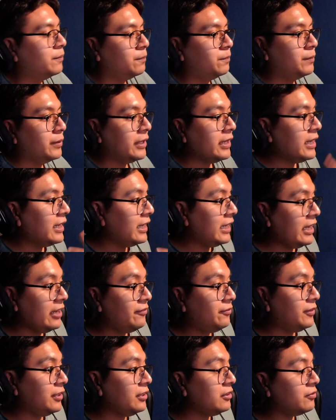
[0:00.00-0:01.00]
But yeah,
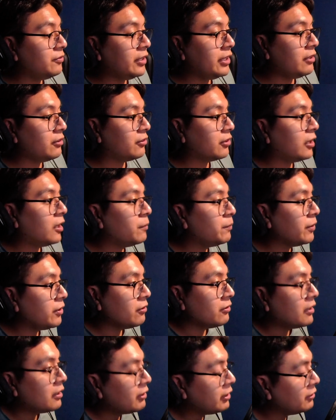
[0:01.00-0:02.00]
if these videos are helping
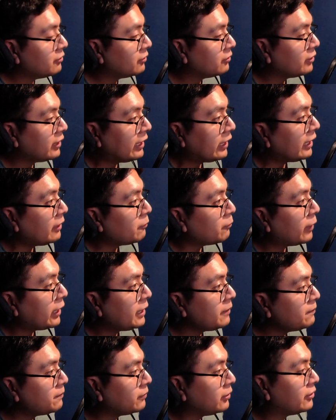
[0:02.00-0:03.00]
you out in any way,
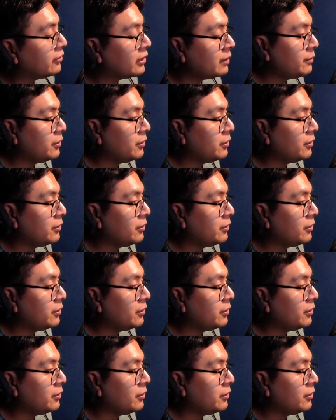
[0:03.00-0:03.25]
please let